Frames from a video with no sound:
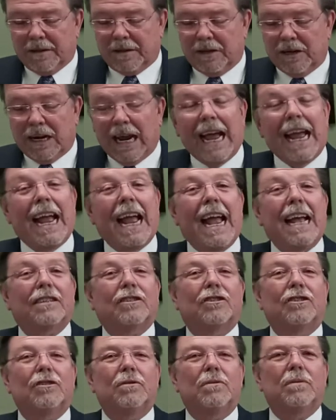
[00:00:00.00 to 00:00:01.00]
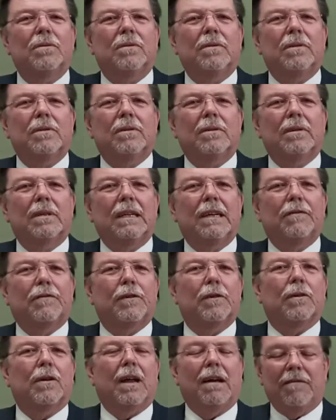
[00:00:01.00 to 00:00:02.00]
Could I ask you if
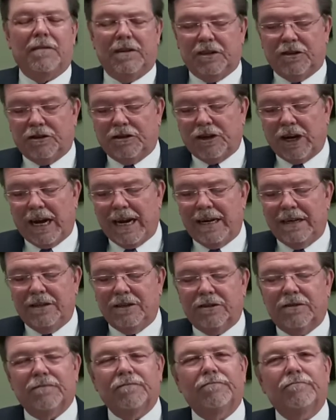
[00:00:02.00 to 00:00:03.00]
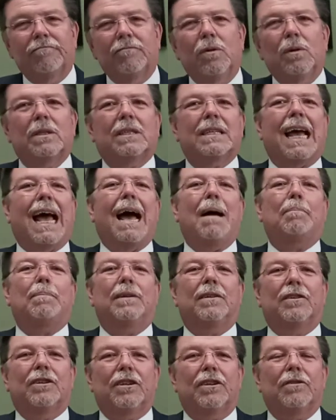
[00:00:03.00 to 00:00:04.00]
your love has changed? What's
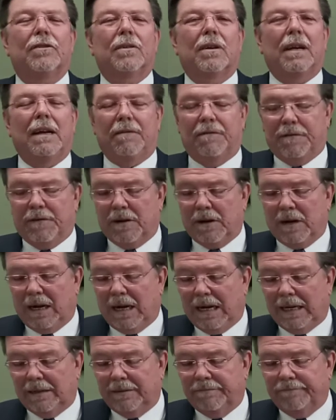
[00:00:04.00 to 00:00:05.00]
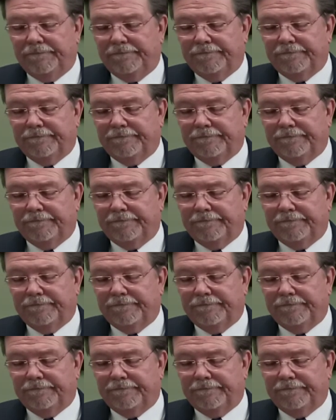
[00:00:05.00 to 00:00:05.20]
happened to your love for God?